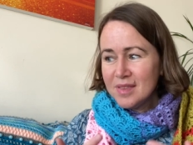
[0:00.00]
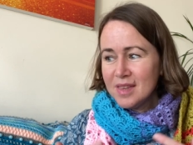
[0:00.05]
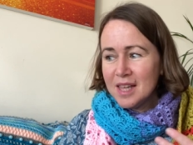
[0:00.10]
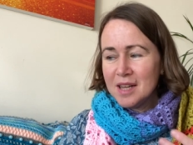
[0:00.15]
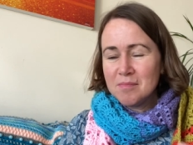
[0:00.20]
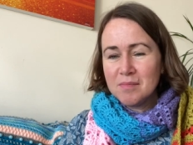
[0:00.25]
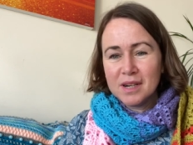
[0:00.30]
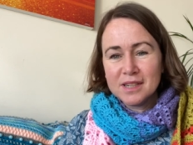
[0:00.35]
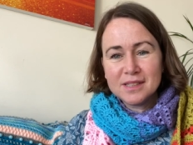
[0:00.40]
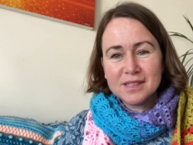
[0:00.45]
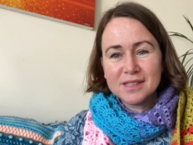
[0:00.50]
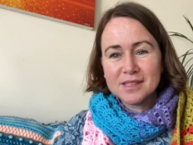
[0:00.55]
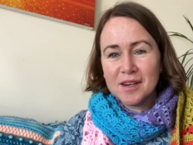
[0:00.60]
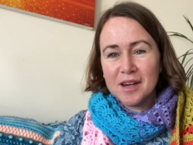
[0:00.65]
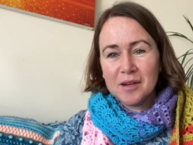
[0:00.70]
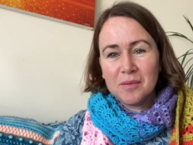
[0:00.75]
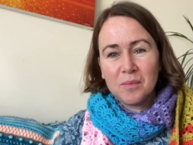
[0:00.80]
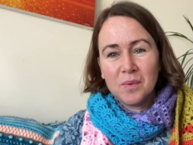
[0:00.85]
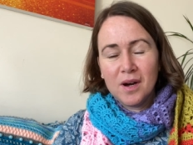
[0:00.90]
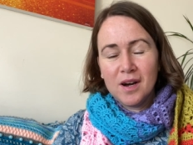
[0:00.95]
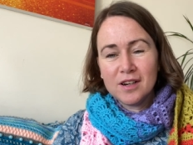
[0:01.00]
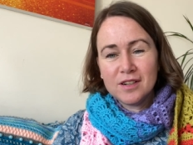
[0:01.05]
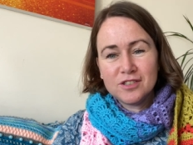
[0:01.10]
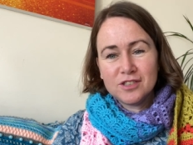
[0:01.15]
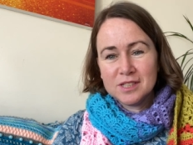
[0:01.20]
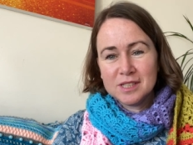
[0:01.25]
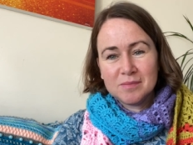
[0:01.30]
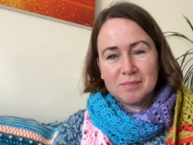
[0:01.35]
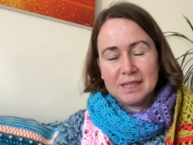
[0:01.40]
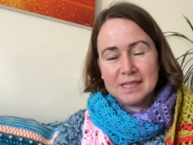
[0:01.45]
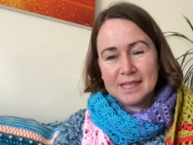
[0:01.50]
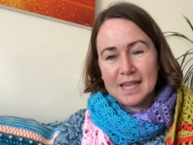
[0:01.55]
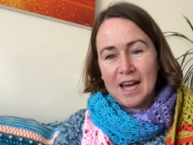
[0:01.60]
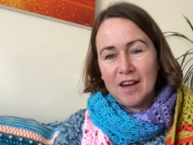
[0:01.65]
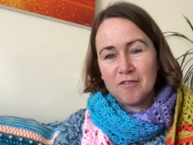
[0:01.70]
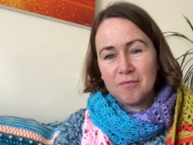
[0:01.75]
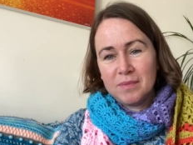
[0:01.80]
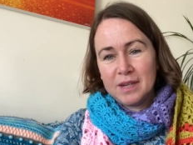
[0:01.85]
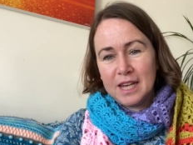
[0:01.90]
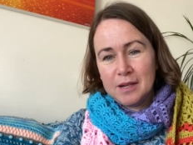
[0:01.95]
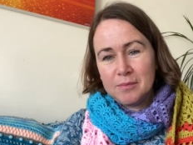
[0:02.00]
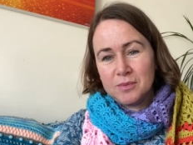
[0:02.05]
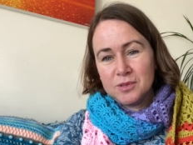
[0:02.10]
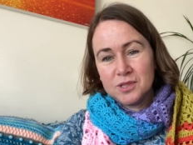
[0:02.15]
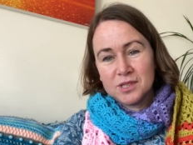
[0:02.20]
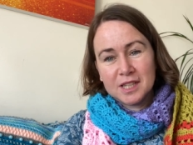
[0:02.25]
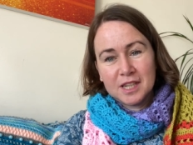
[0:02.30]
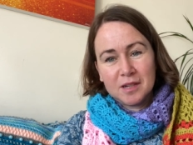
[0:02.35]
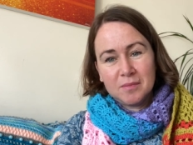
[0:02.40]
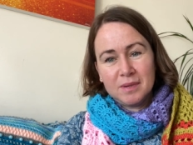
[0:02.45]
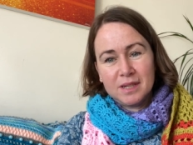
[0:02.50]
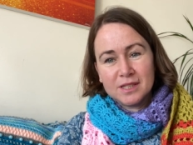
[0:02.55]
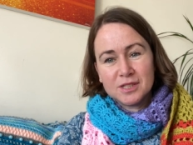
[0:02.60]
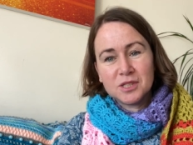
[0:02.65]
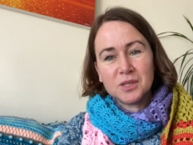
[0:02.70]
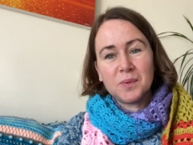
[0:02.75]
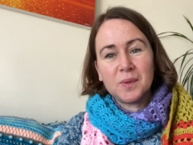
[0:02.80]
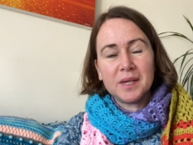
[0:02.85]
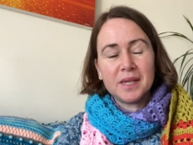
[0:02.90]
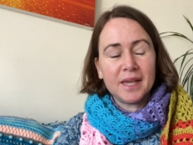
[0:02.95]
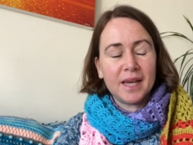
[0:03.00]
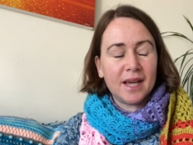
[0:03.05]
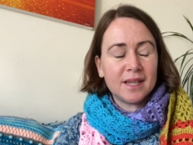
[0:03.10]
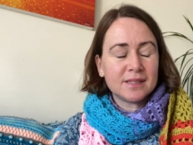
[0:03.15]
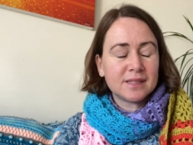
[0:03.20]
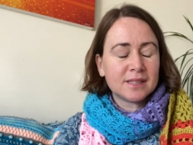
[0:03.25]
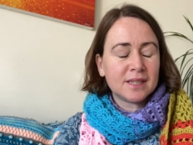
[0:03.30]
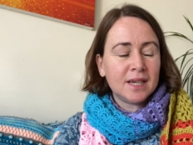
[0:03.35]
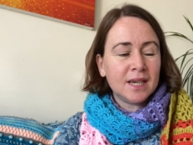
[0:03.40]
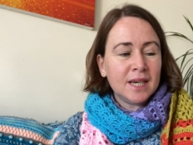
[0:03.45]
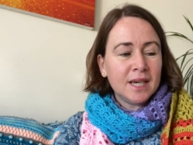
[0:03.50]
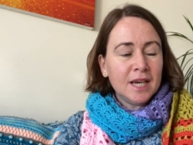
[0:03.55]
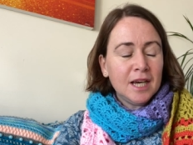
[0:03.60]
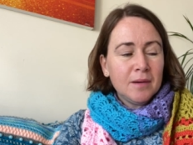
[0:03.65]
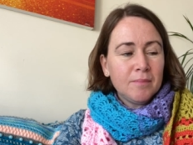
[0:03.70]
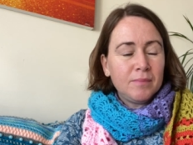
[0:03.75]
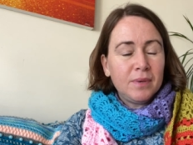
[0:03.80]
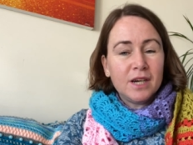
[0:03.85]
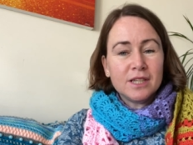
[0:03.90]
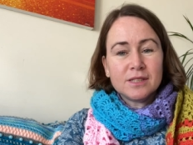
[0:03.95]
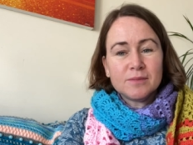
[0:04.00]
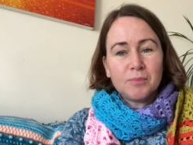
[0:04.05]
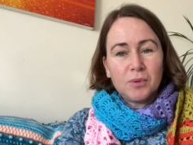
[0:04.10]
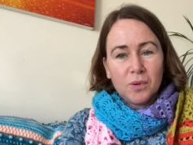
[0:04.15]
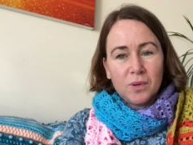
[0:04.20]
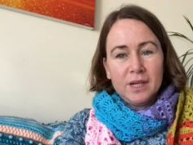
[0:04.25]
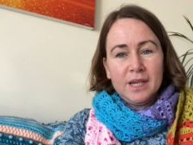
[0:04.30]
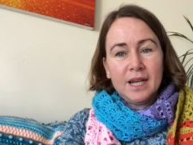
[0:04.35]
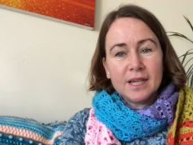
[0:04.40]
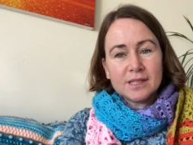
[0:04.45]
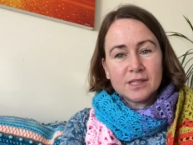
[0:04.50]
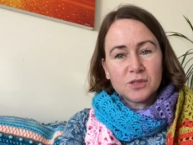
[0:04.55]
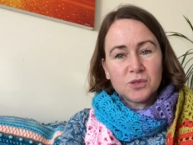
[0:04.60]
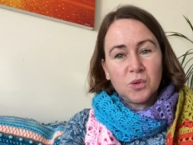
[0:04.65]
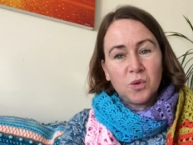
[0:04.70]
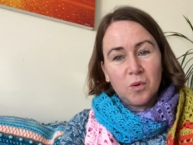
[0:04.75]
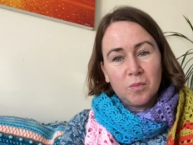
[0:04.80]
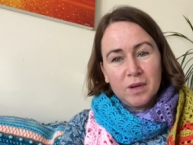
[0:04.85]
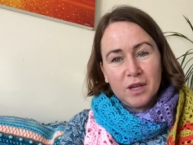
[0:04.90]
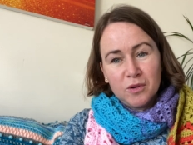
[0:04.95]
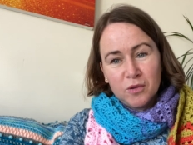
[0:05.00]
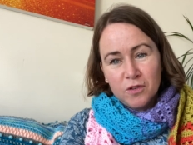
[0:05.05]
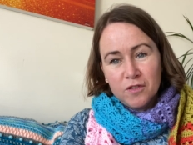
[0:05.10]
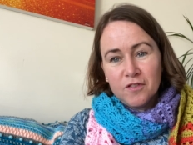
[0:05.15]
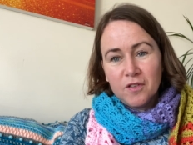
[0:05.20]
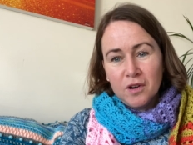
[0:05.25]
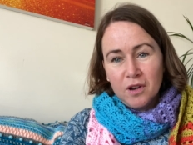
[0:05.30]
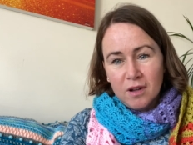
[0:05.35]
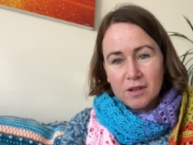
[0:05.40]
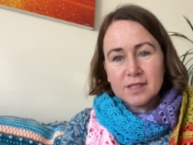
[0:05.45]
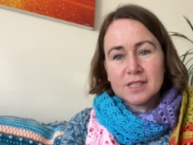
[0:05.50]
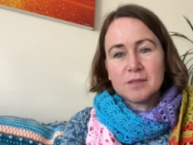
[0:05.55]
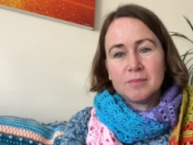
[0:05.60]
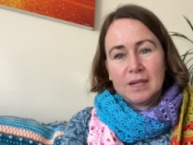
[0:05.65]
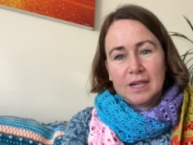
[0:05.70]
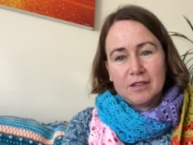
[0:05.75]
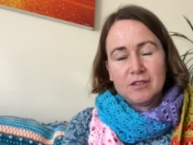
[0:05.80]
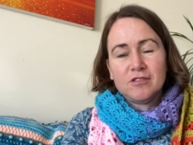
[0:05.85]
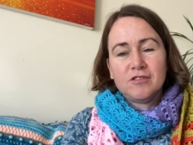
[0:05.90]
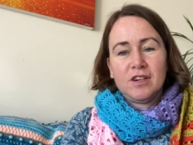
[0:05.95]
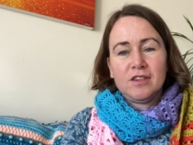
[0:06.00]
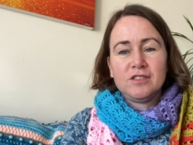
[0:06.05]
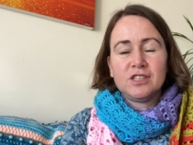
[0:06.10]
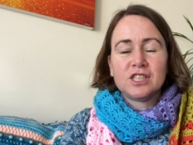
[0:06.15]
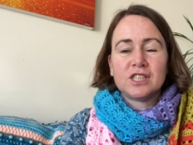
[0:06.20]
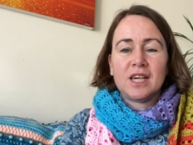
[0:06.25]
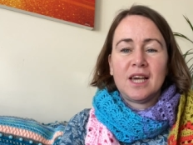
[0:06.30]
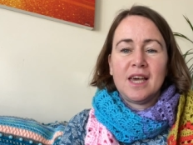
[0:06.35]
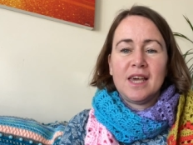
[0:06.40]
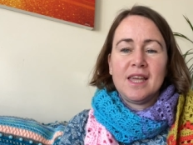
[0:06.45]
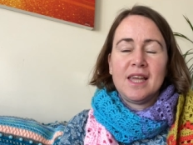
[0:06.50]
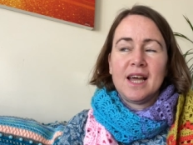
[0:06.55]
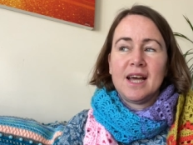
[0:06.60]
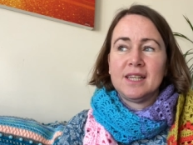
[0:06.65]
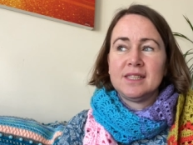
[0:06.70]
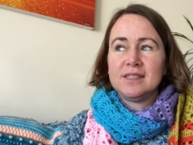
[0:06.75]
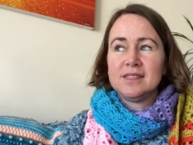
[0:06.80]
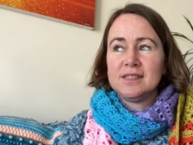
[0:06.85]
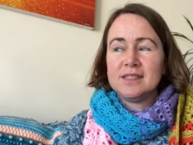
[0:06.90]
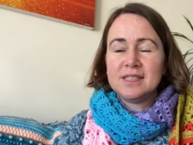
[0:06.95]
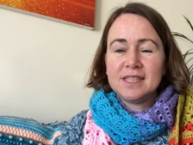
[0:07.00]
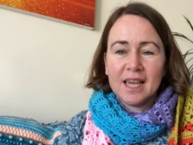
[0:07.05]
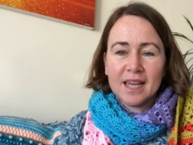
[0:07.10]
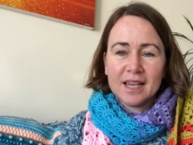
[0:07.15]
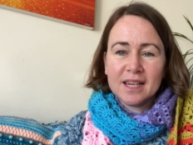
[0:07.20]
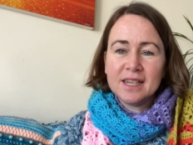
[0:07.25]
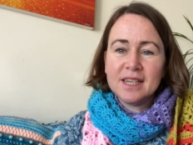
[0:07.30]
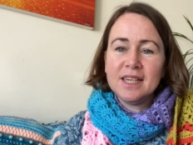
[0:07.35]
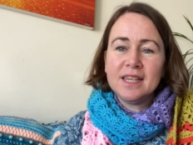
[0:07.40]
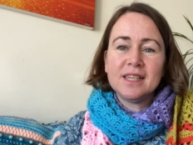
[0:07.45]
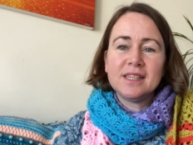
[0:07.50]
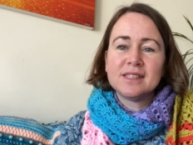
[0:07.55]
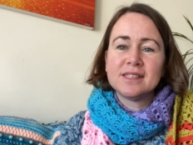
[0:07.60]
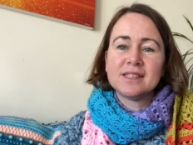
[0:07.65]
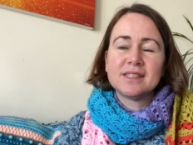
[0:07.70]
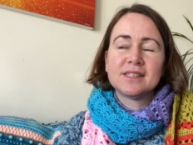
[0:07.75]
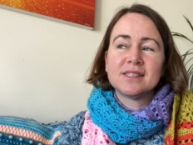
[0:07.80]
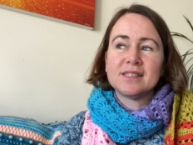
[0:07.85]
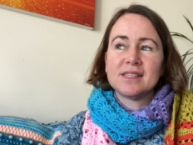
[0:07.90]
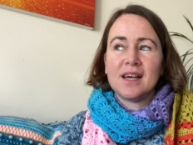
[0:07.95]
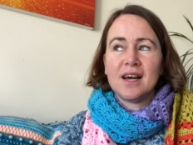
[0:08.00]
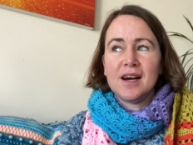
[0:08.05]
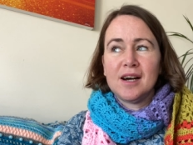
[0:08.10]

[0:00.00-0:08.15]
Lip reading: and my design work just means I haven't been able to commit to it yet. But Pauline has taught me an awful lot about crochet and techniques.